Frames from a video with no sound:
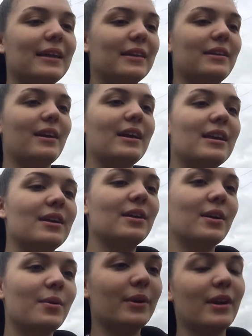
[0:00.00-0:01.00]
in
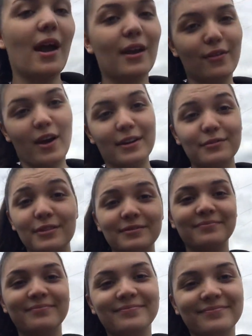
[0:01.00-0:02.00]
when I arrive.
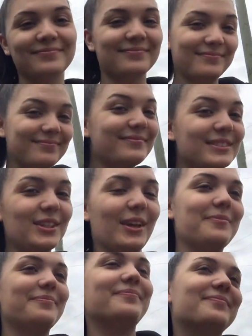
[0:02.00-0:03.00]
So,
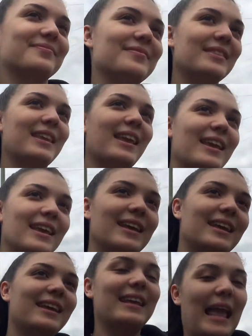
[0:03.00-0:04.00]

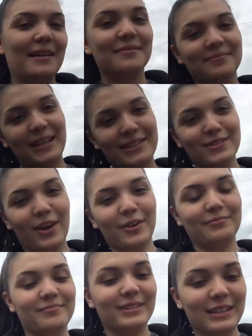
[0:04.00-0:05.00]
yeah, let's go.
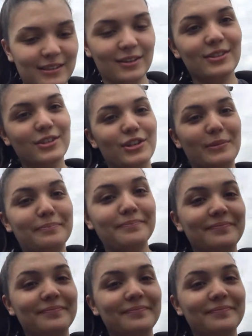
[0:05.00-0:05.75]
Let's go to the gym.